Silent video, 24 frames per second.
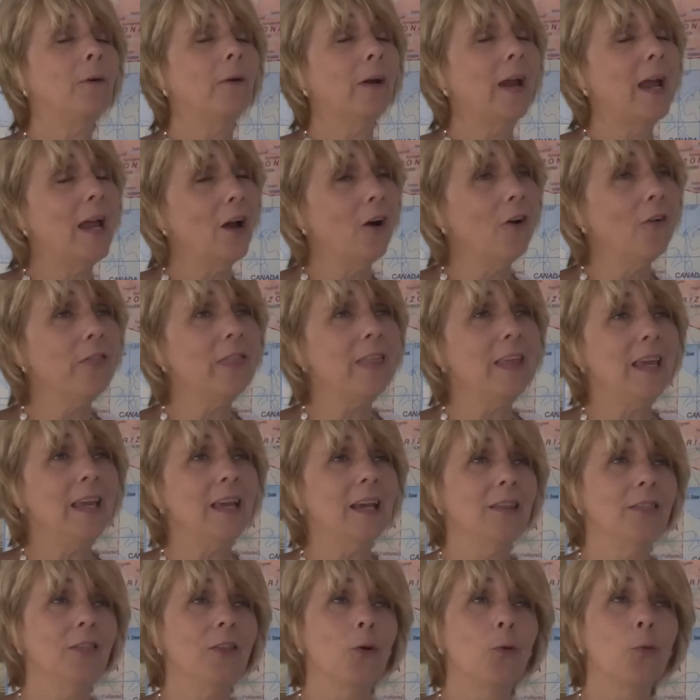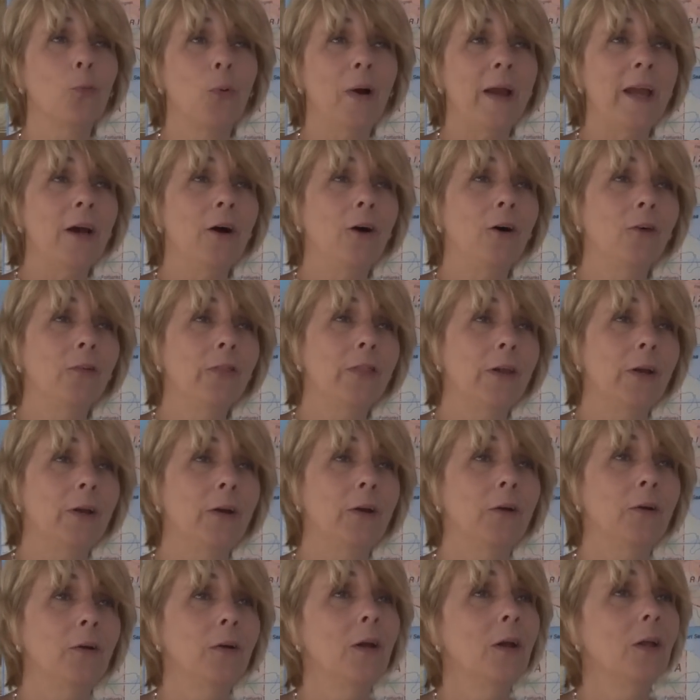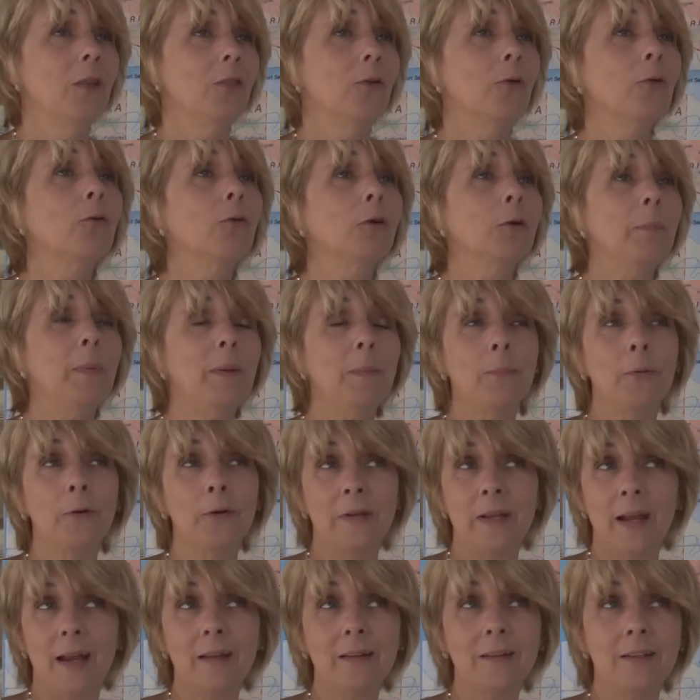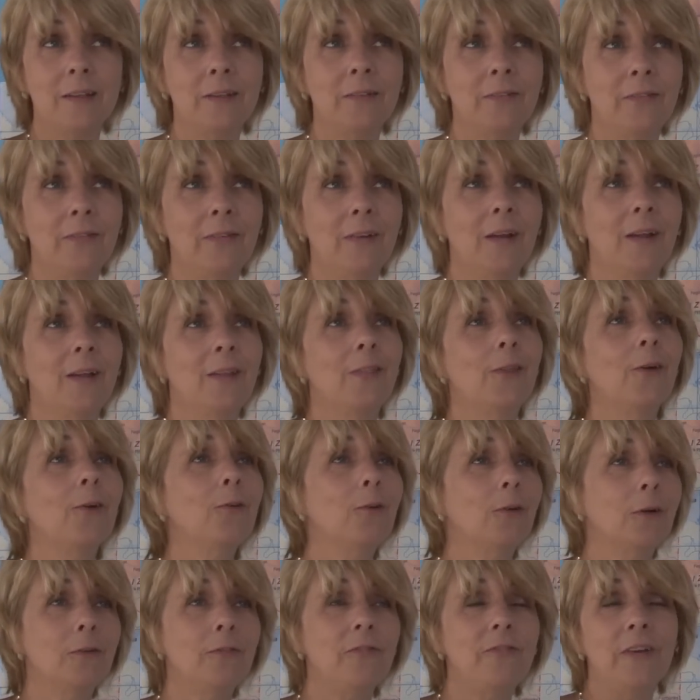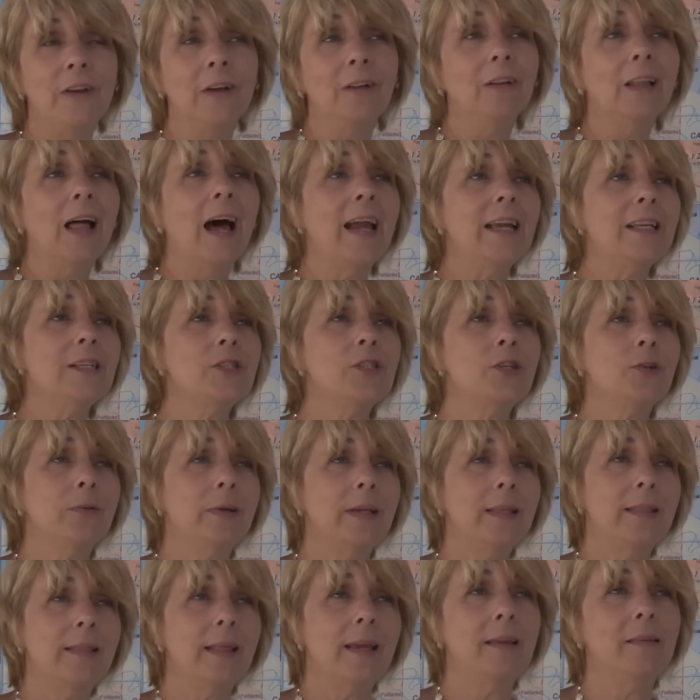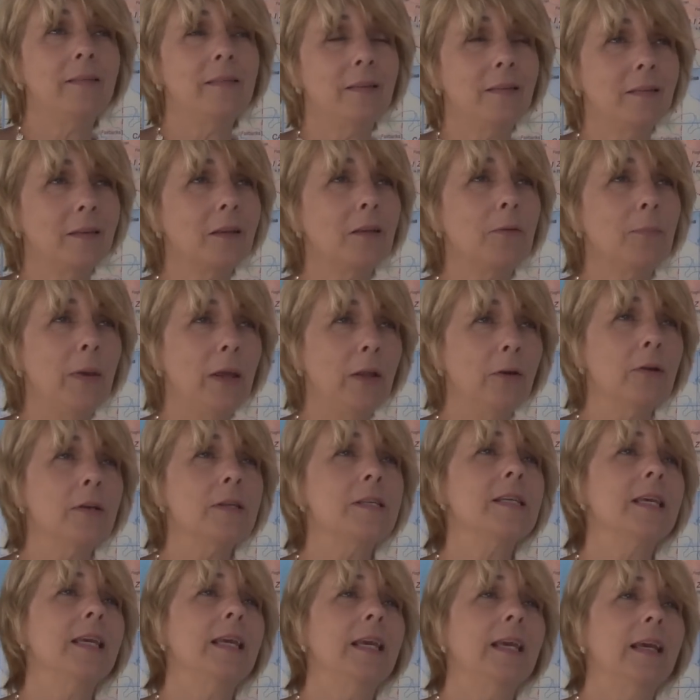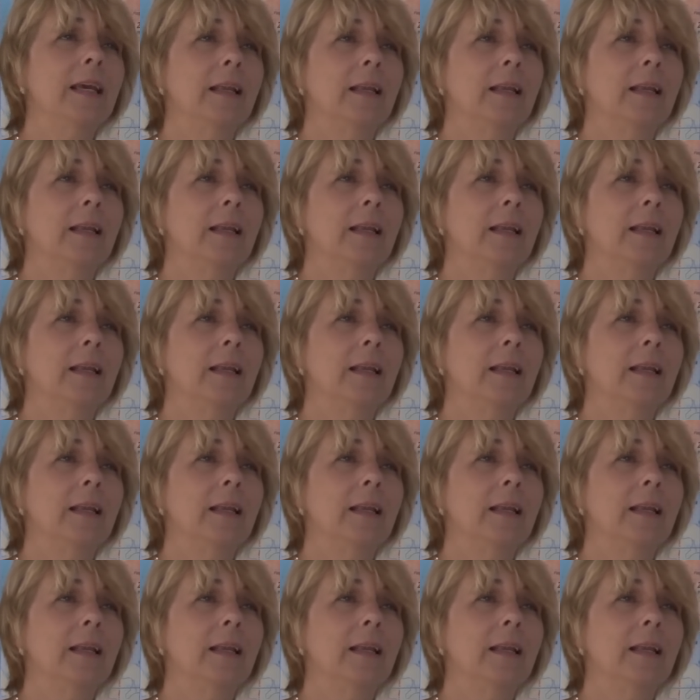are healthy and they're well, they're going to be productive. They're going to feel like doing things in the community